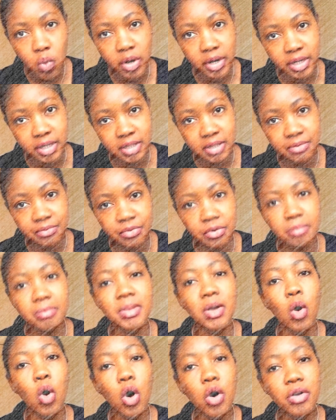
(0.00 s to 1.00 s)
words from
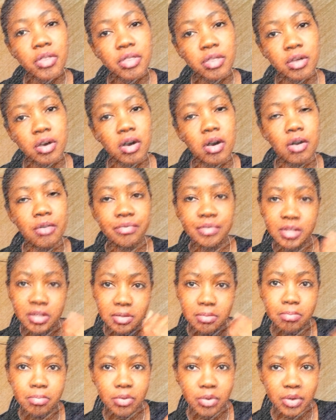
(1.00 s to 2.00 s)
the author of
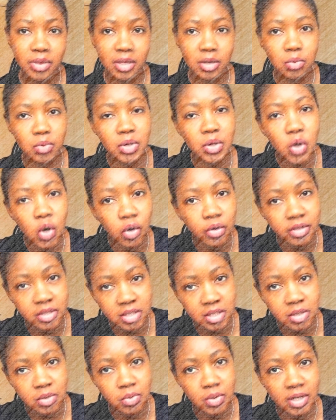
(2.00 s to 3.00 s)
this book that we call The
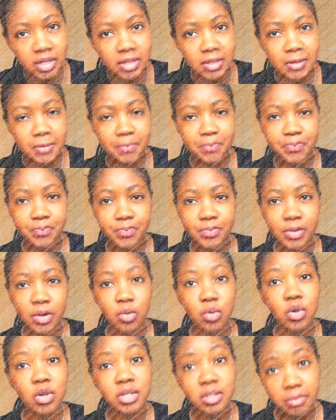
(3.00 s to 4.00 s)
Secret,
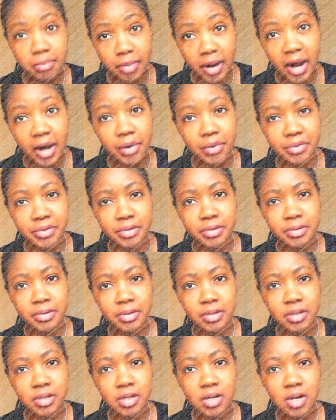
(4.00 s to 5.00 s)
Rhonda Byrne.
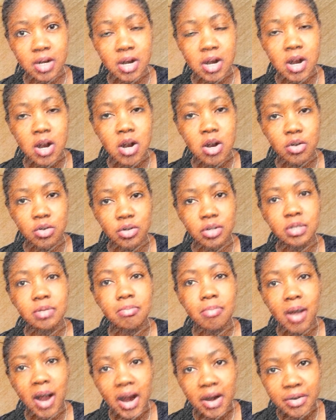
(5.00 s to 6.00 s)

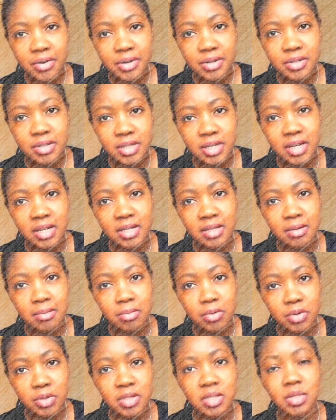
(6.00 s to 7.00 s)
Rhonda Byrne said in the
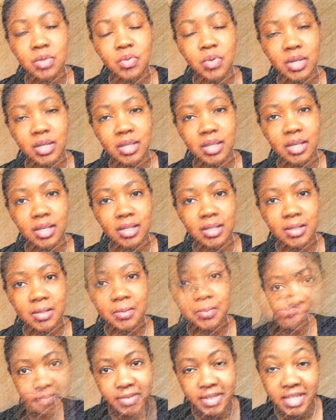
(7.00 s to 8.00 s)
book Secret that,
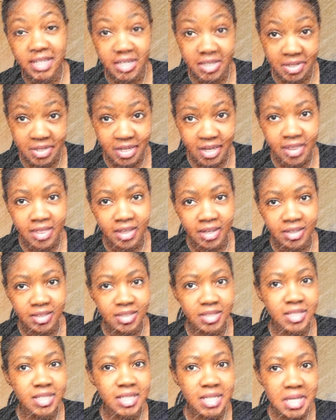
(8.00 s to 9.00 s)
she said that,
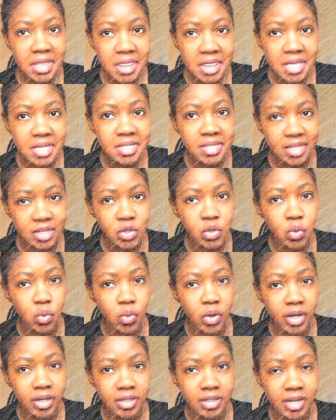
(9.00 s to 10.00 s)
see things that you
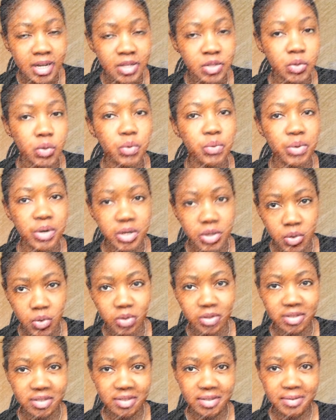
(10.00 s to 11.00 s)
want as already
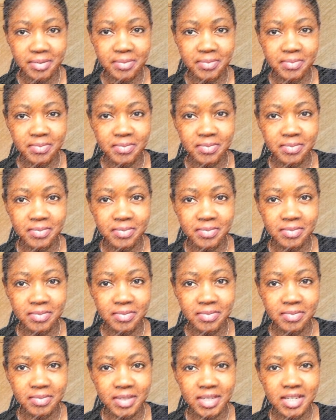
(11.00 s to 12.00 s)
yours.
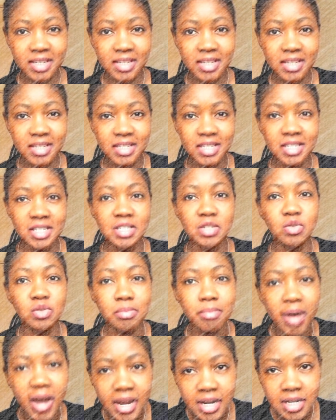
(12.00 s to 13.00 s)
She's
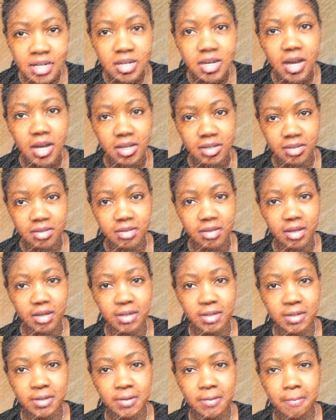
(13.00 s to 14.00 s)
reminding us
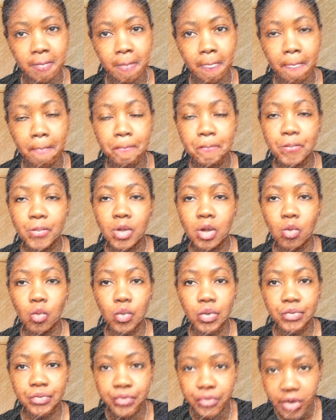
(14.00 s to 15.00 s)
that
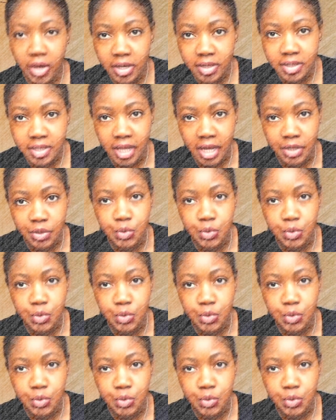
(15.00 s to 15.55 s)
we first